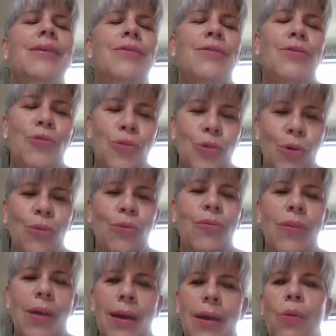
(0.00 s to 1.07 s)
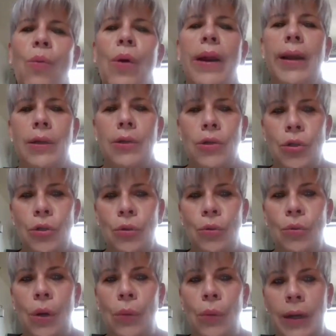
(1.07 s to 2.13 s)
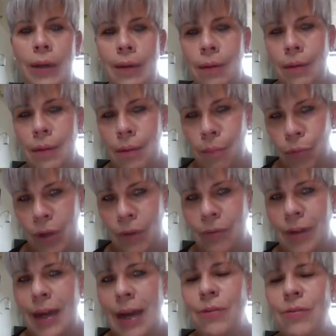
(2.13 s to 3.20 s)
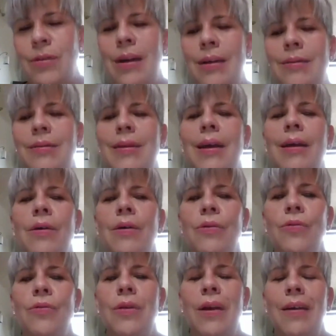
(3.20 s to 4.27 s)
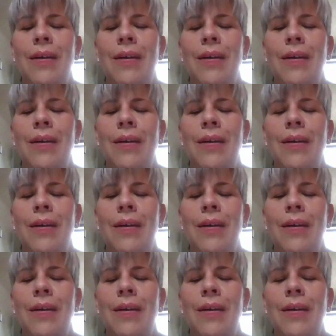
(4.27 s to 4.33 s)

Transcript: So then I went in briefly outside sales